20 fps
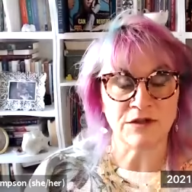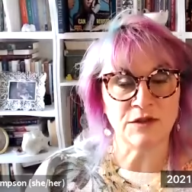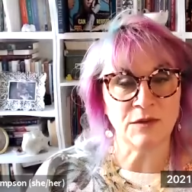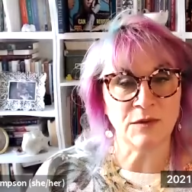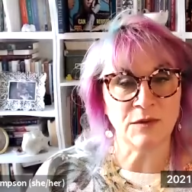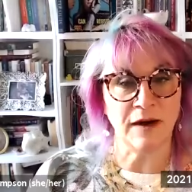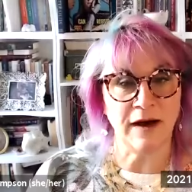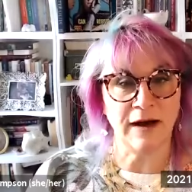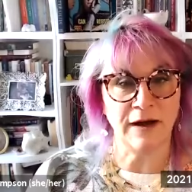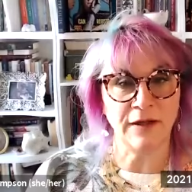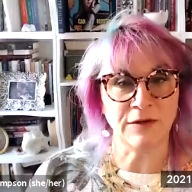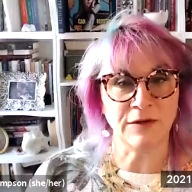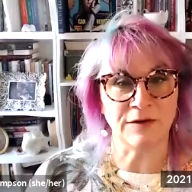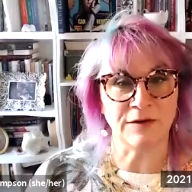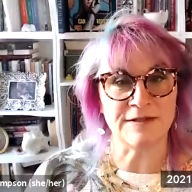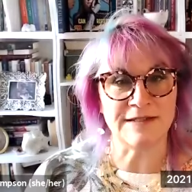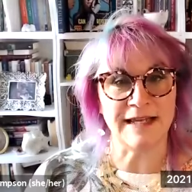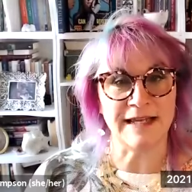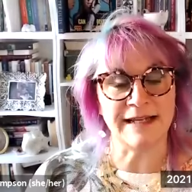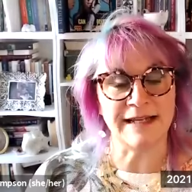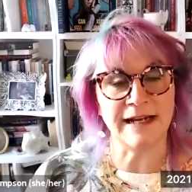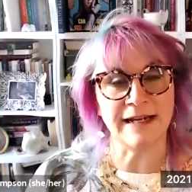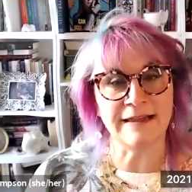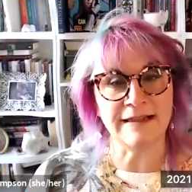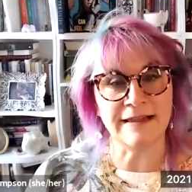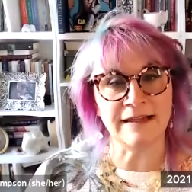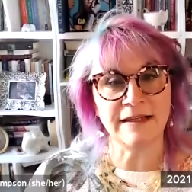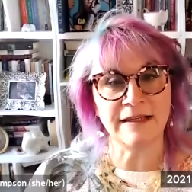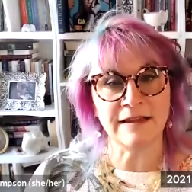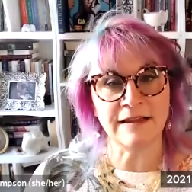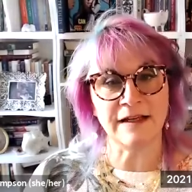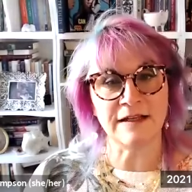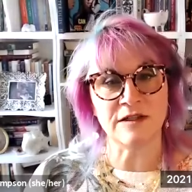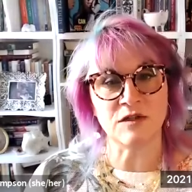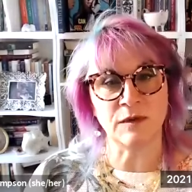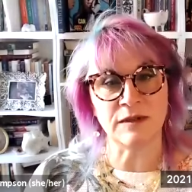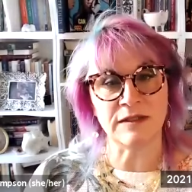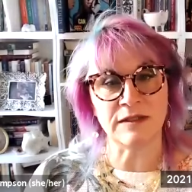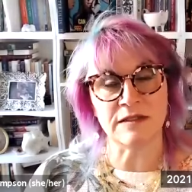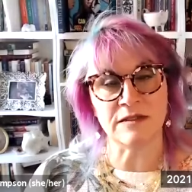to others. And I think that's
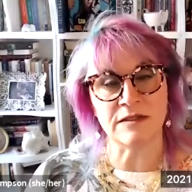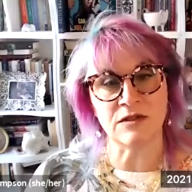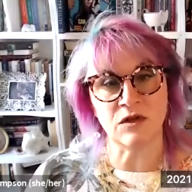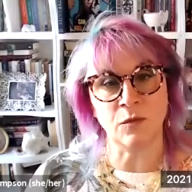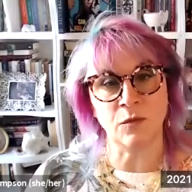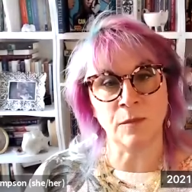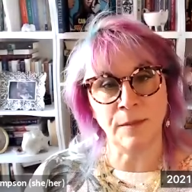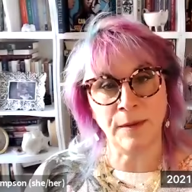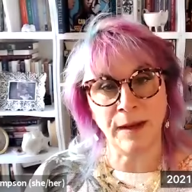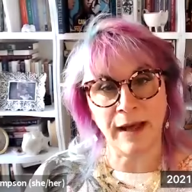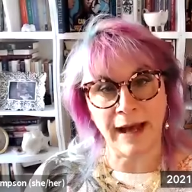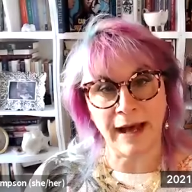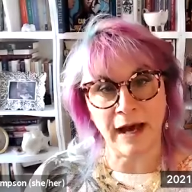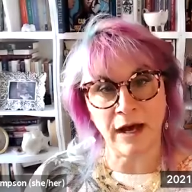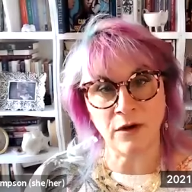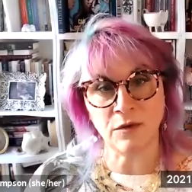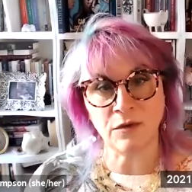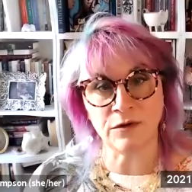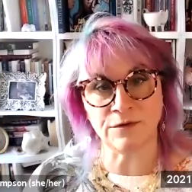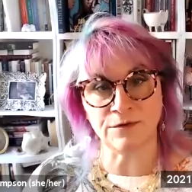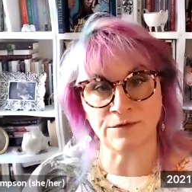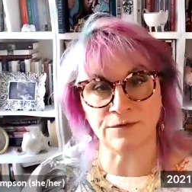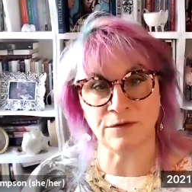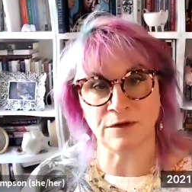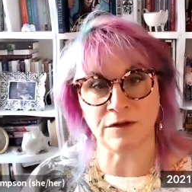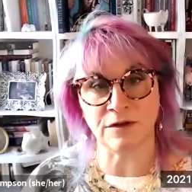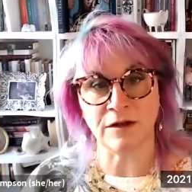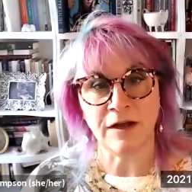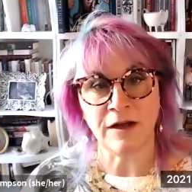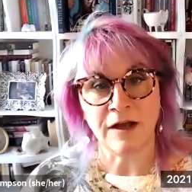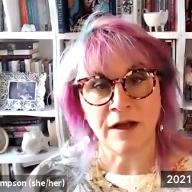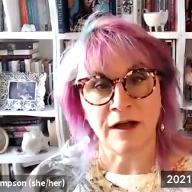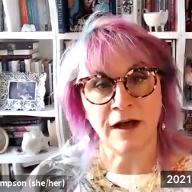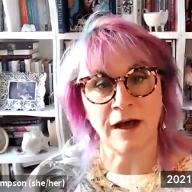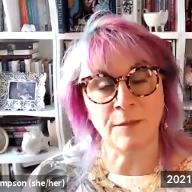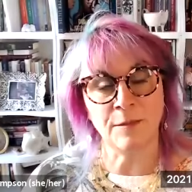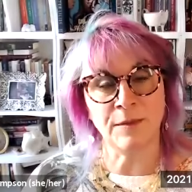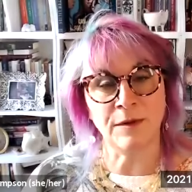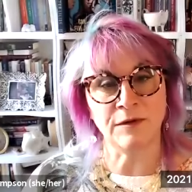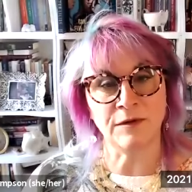what's so powerful
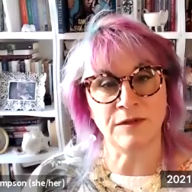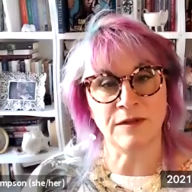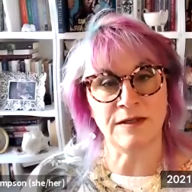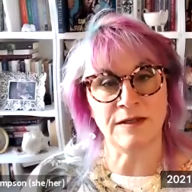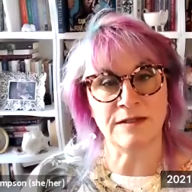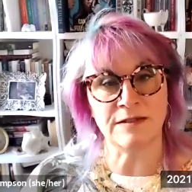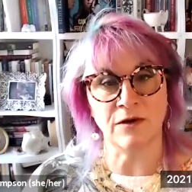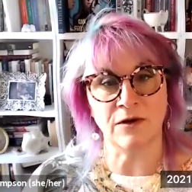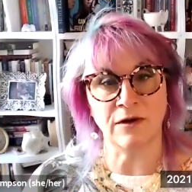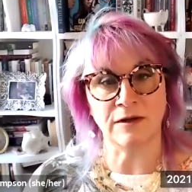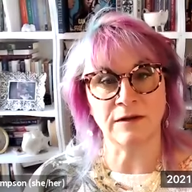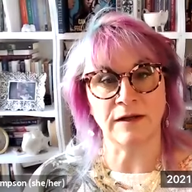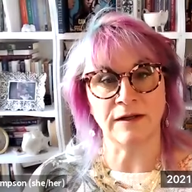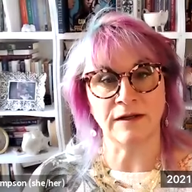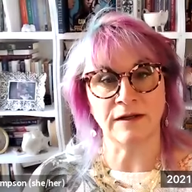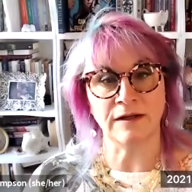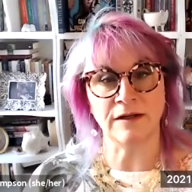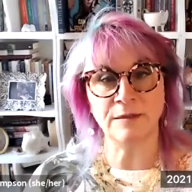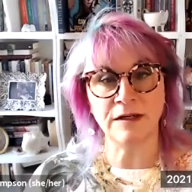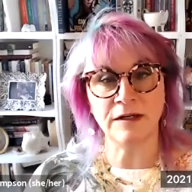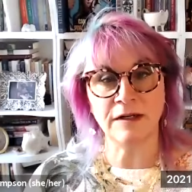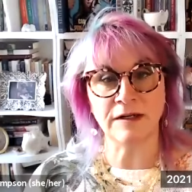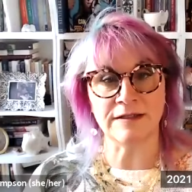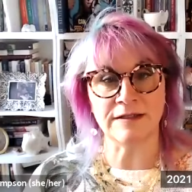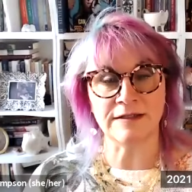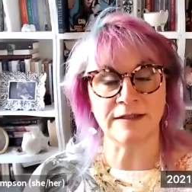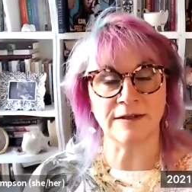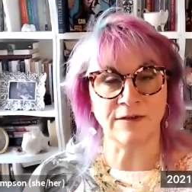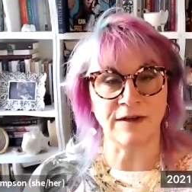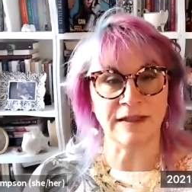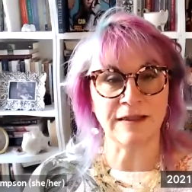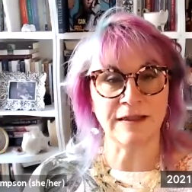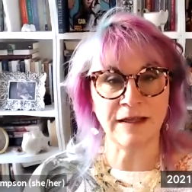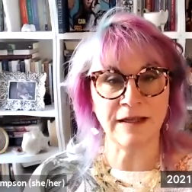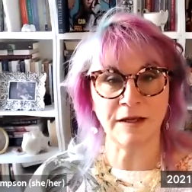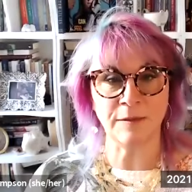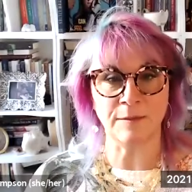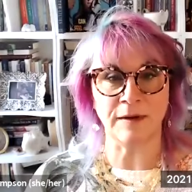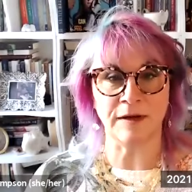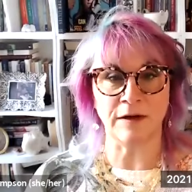about these online communities. If I
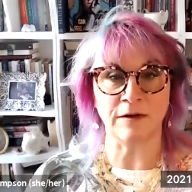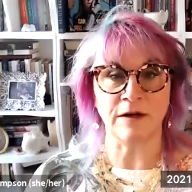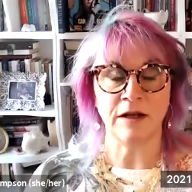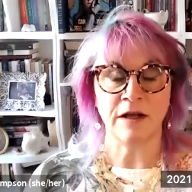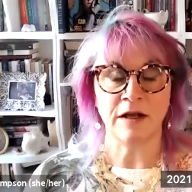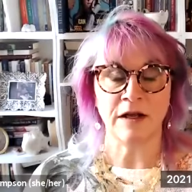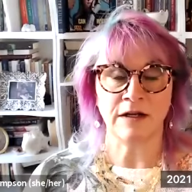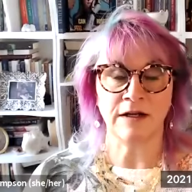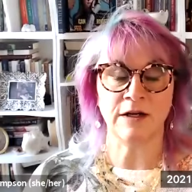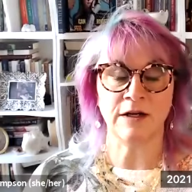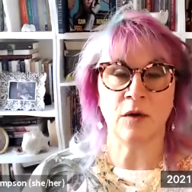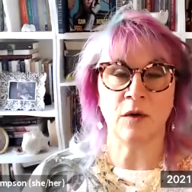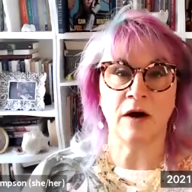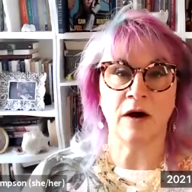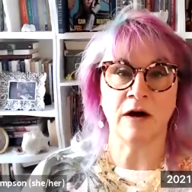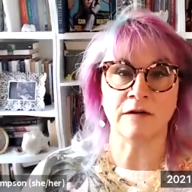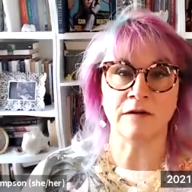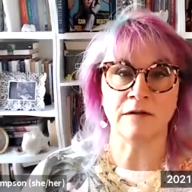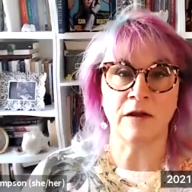think about, you know, our